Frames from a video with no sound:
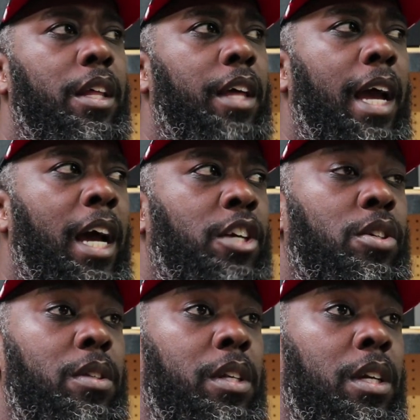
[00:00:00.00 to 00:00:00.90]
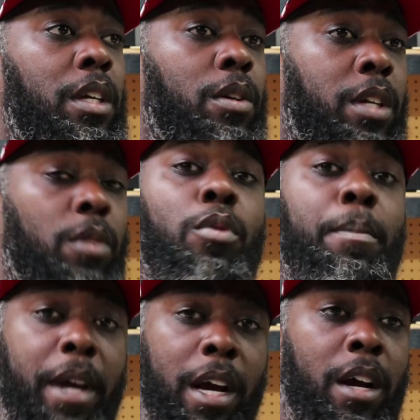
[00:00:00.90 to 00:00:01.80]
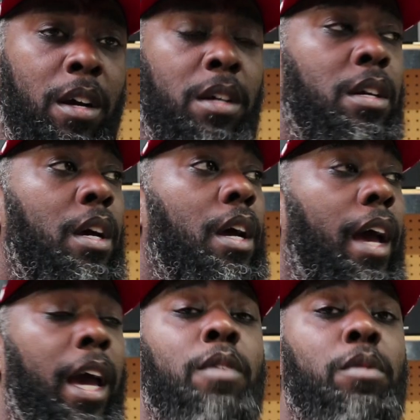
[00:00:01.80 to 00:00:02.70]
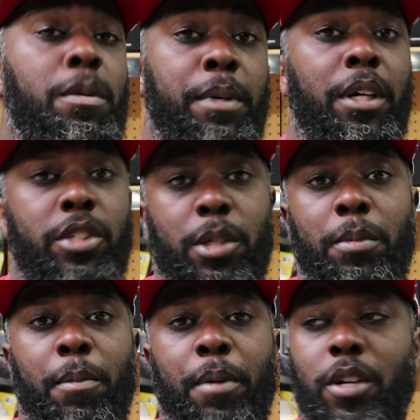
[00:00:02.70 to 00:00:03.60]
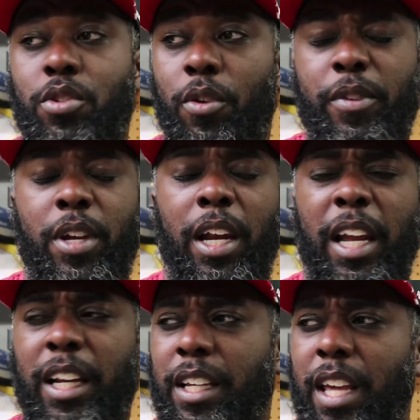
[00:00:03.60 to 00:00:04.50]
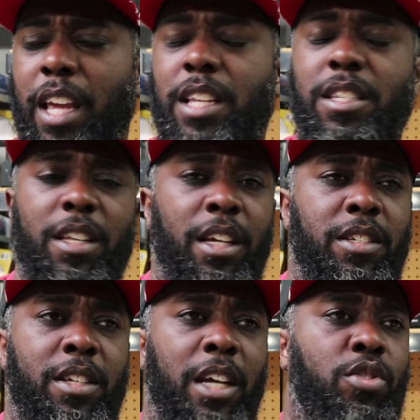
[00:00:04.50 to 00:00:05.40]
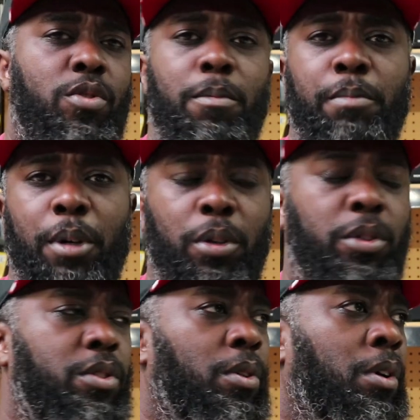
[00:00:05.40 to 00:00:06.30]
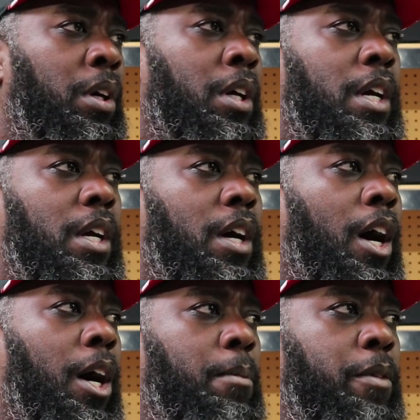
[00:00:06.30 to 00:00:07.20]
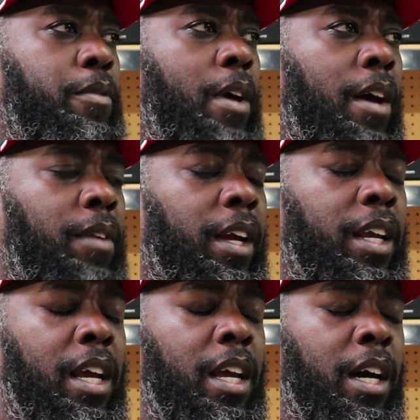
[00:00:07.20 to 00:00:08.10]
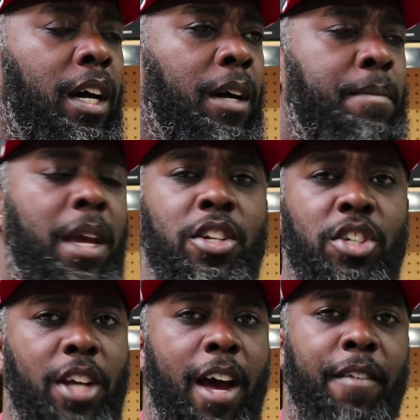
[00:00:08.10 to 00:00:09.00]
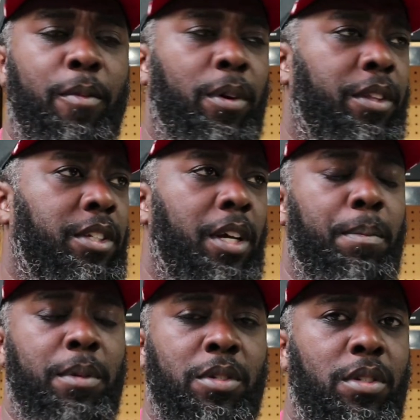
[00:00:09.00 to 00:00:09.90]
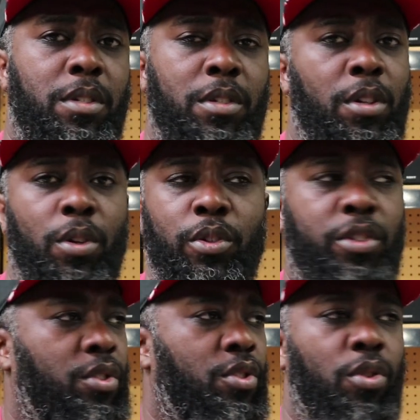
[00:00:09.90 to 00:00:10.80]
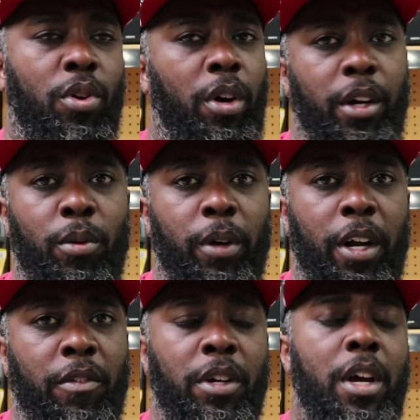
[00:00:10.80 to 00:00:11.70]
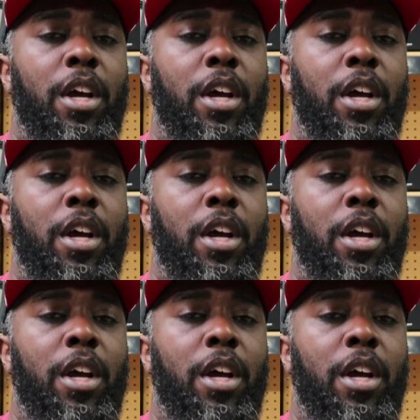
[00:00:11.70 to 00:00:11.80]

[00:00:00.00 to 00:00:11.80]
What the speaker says: They actually can repair and rebuild some of your parts. So if you got like a case that's got stripped bolts, or if you have like a main shaft where the tip is, you know, destroyed or whatever,